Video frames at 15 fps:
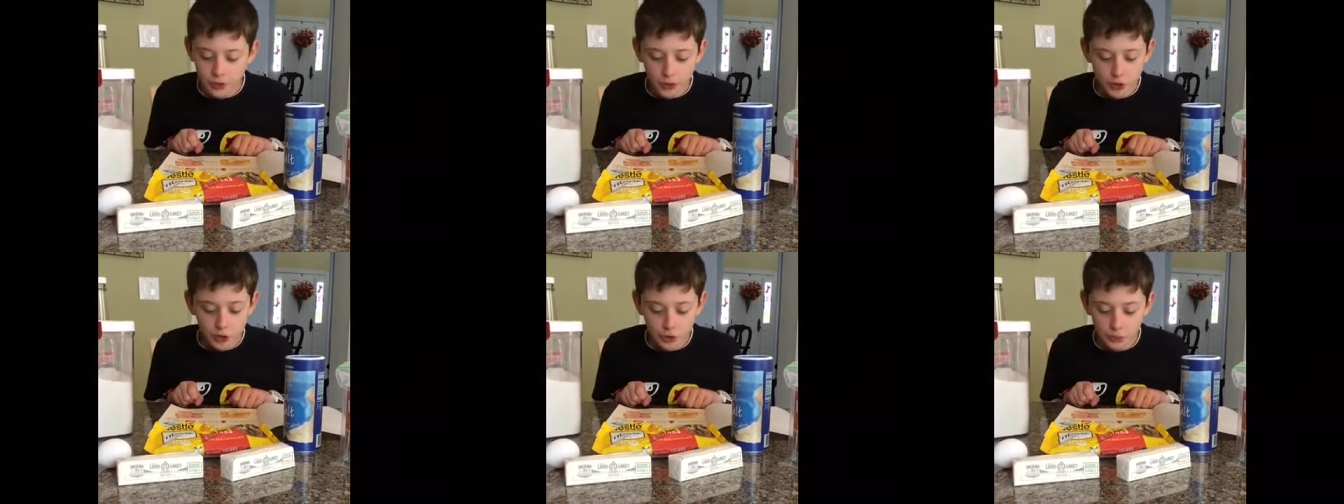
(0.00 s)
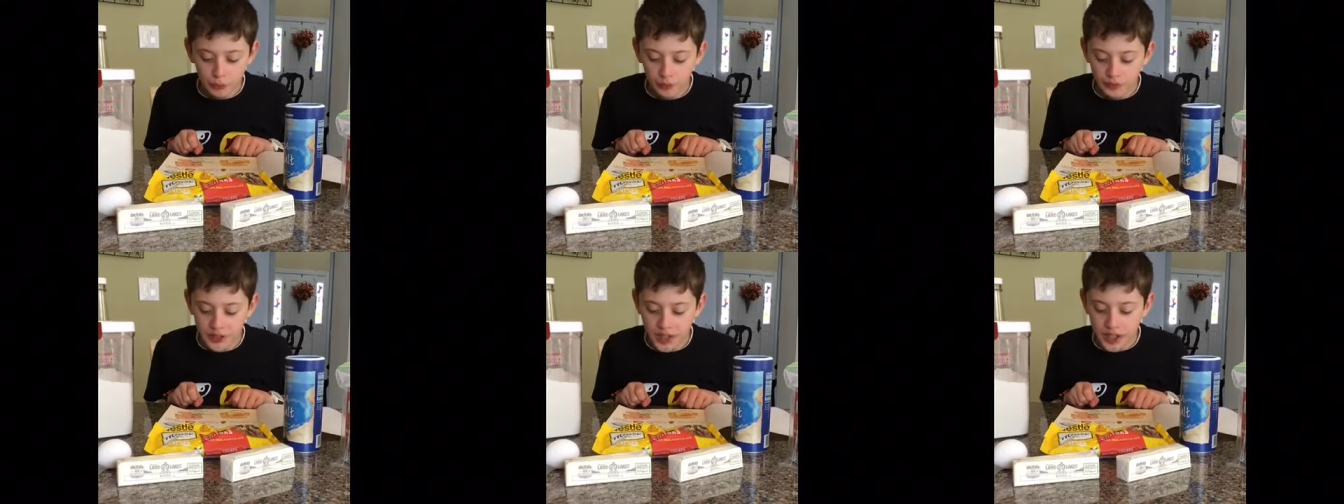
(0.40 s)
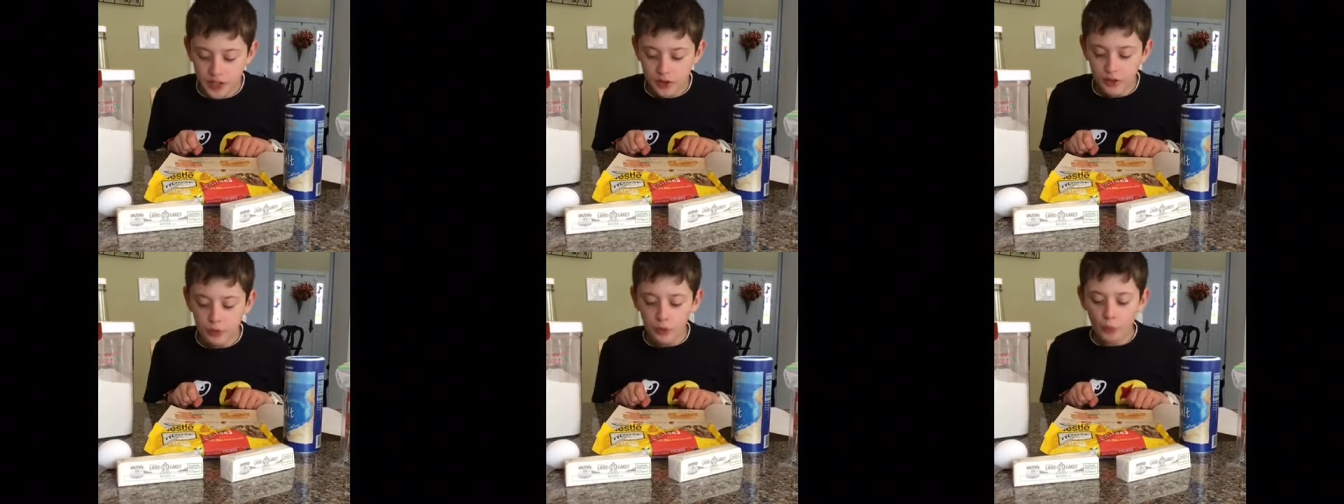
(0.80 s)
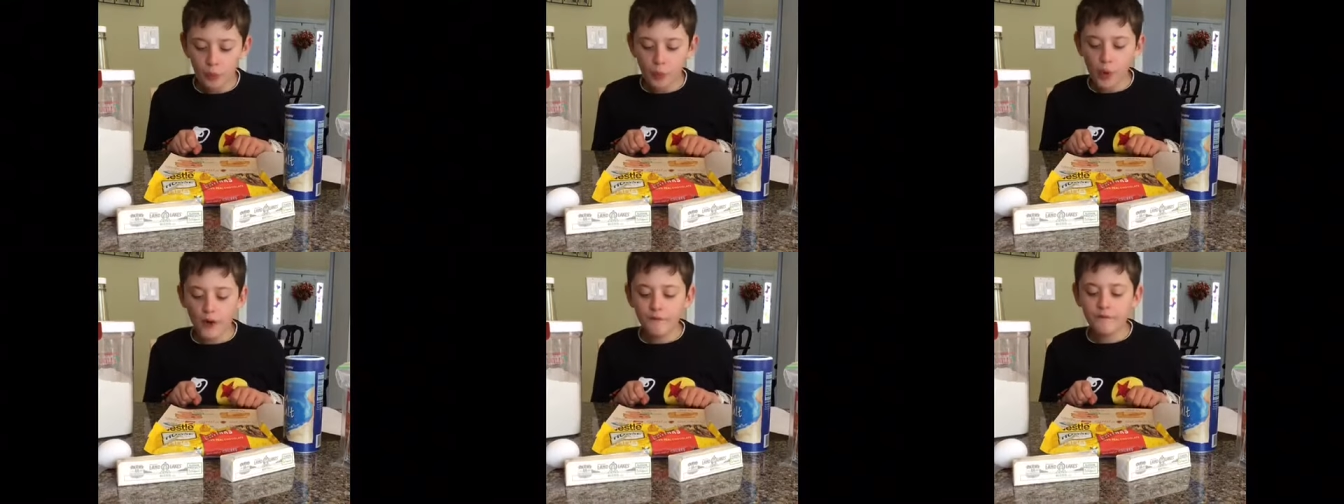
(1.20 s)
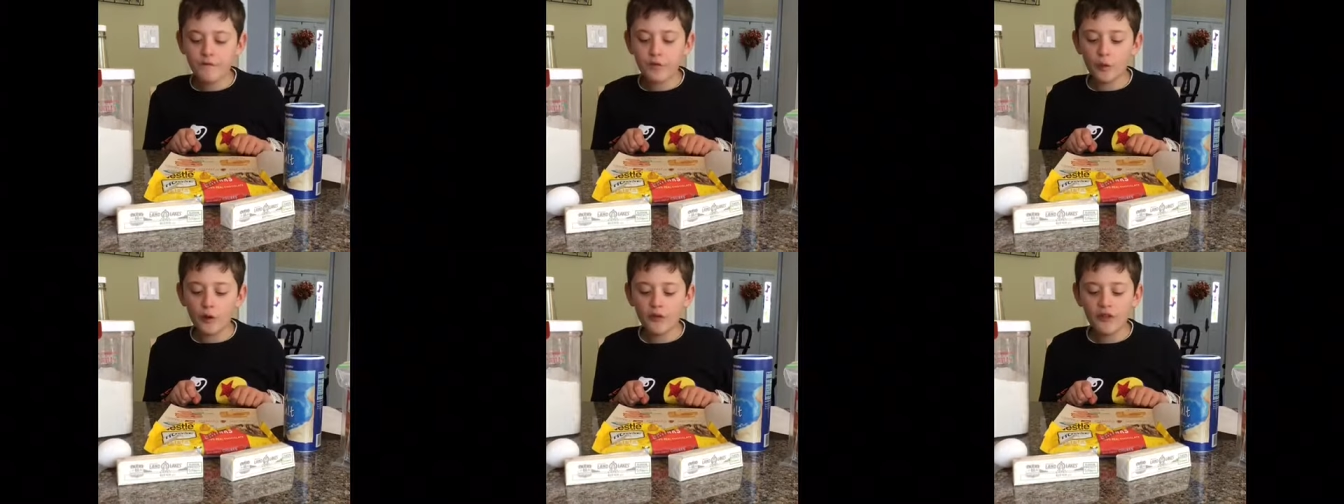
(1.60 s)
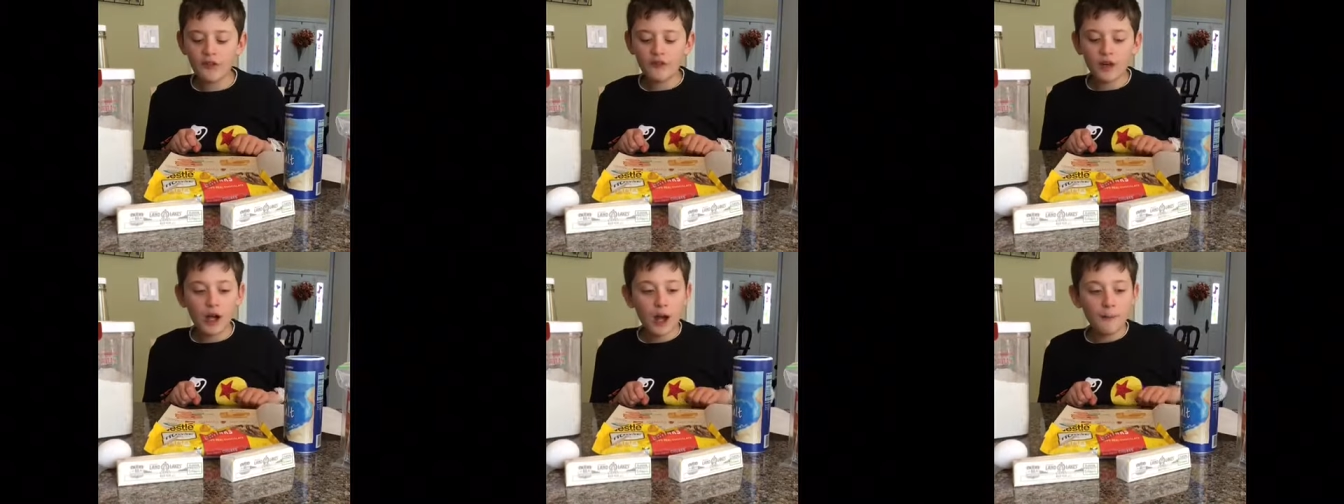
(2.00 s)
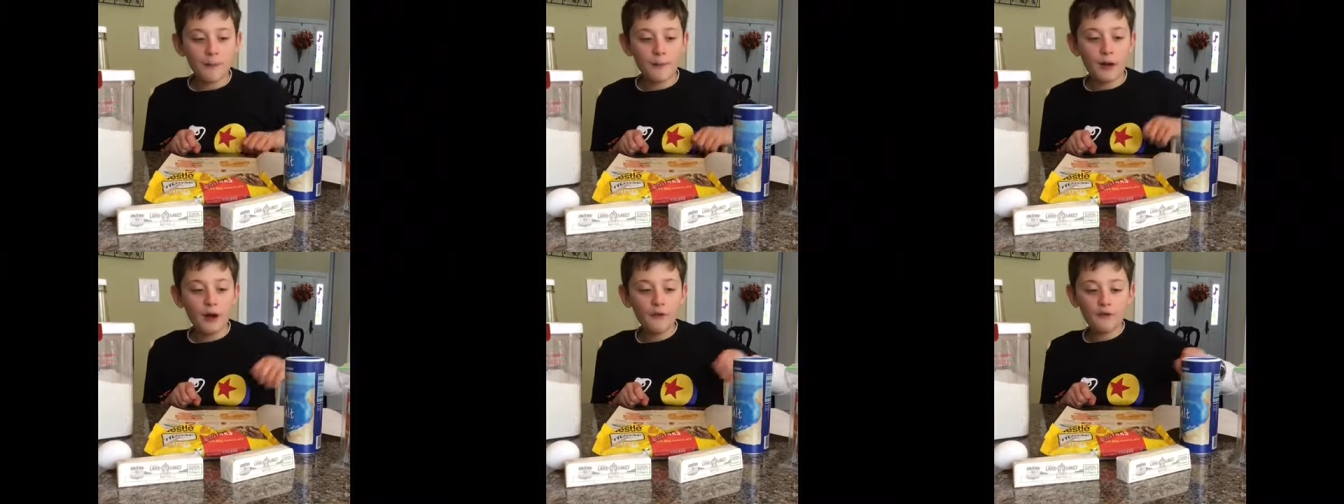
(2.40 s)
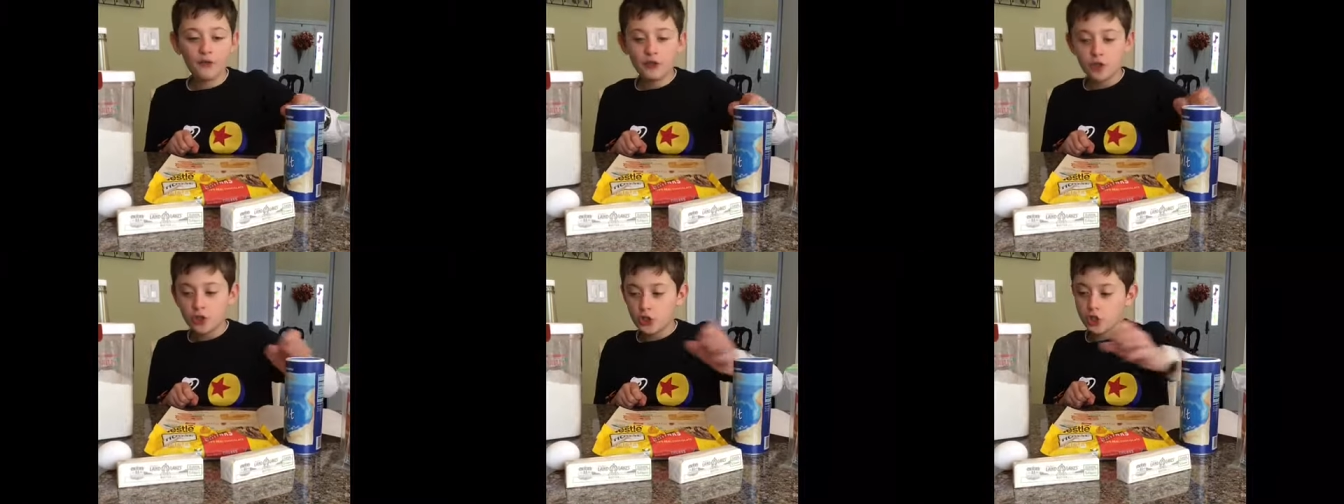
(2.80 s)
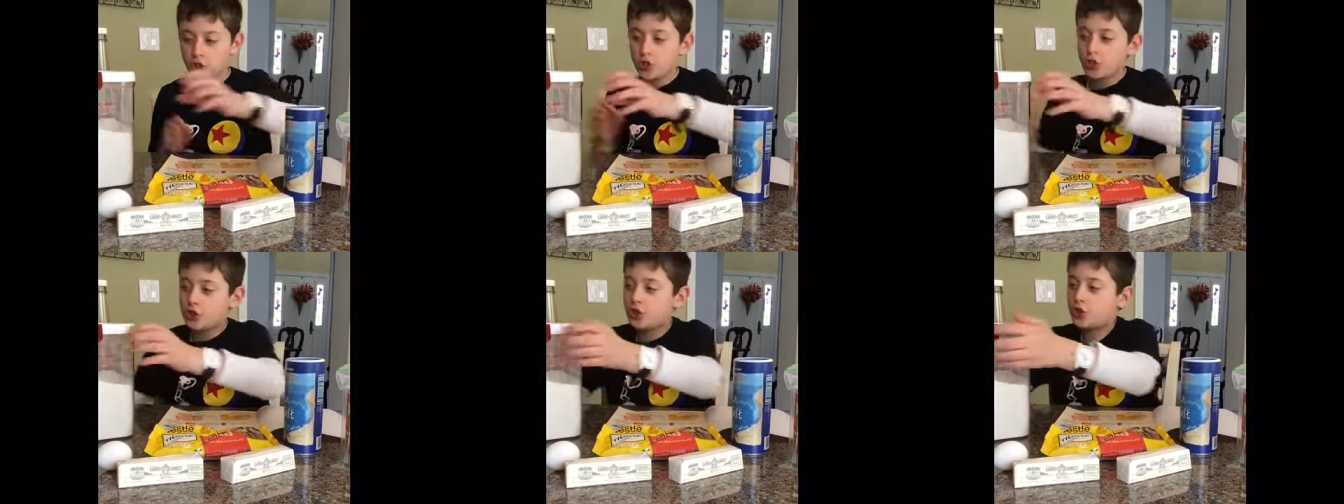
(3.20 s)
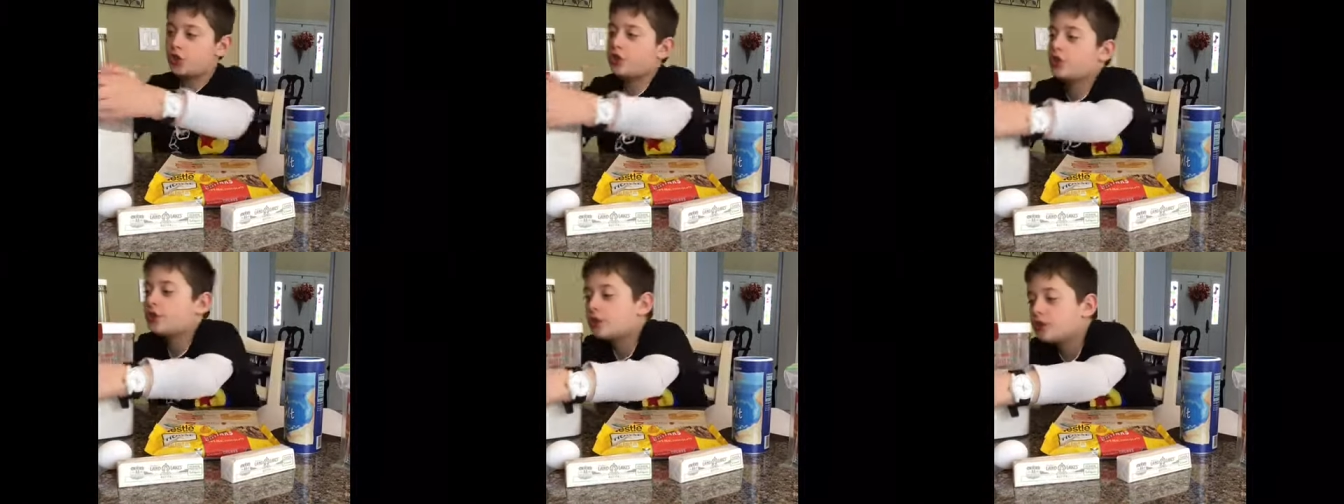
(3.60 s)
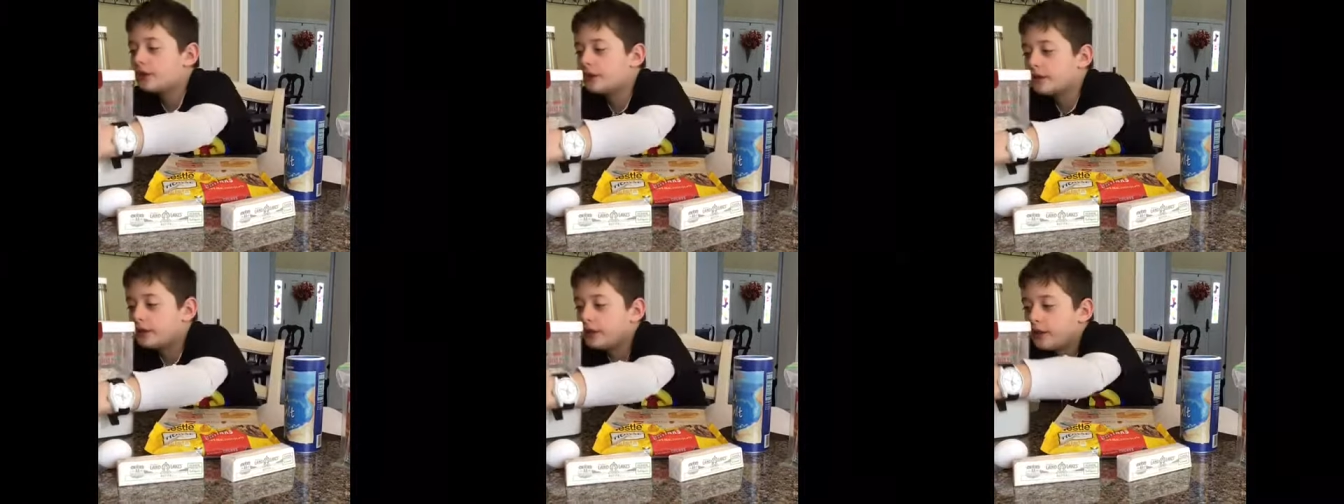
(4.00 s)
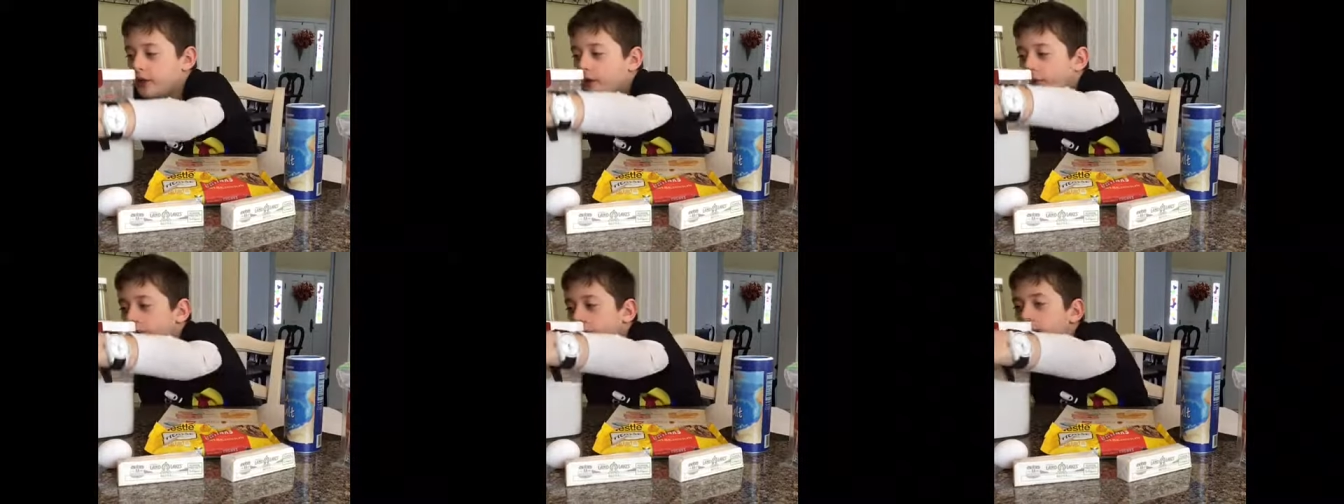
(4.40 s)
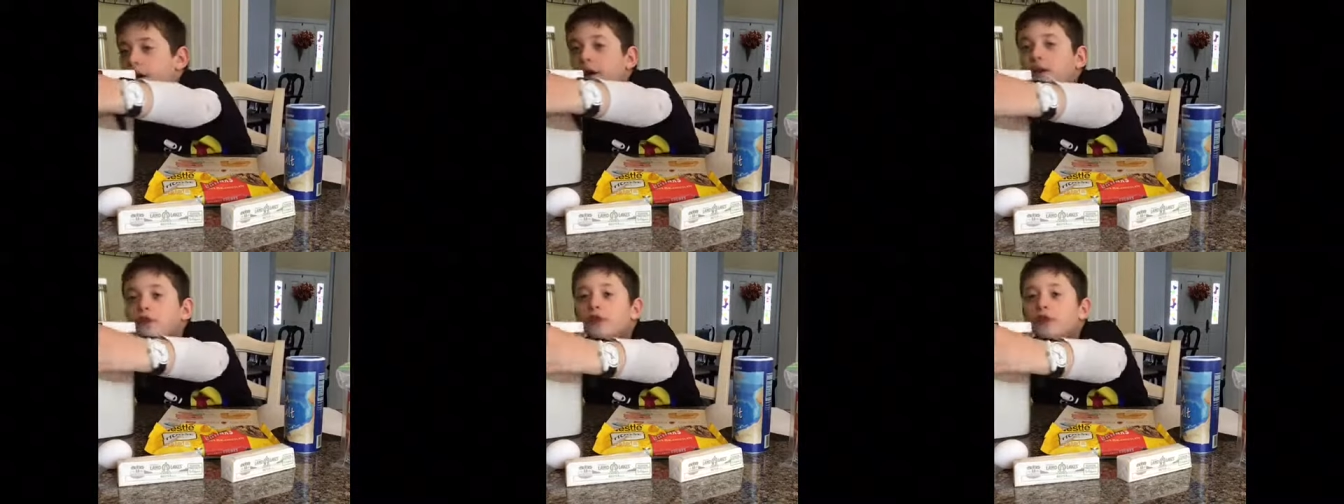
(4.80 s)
you will need 1/4 cup of sugar over here.